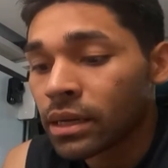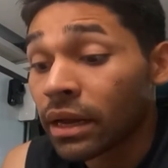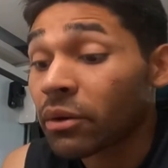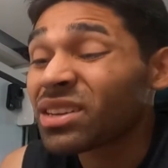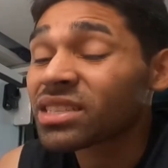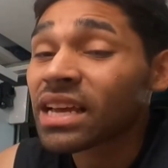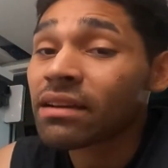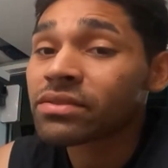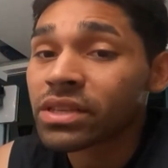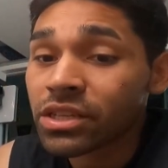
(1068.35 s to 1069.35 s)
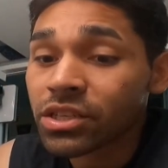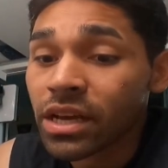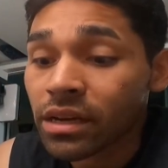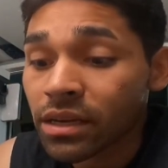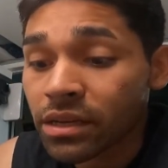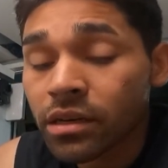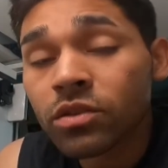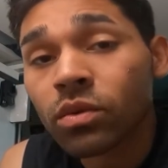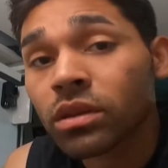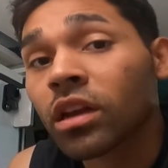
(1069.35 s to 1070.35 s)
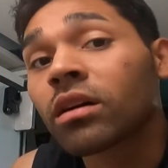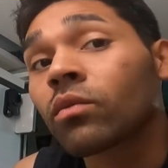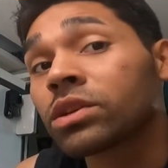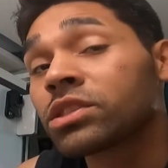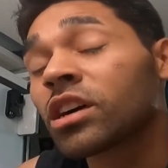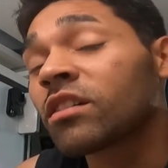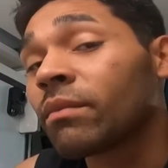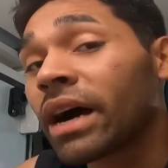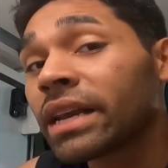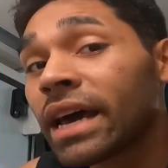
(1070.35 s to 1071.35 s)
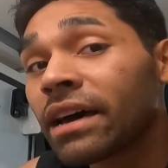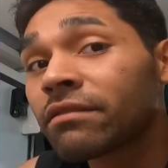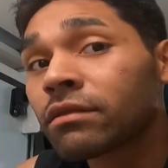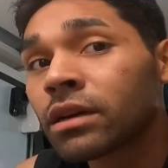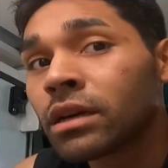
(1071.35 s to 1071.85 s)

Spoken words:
Now it does have Siege Tech gears, which none of mine have,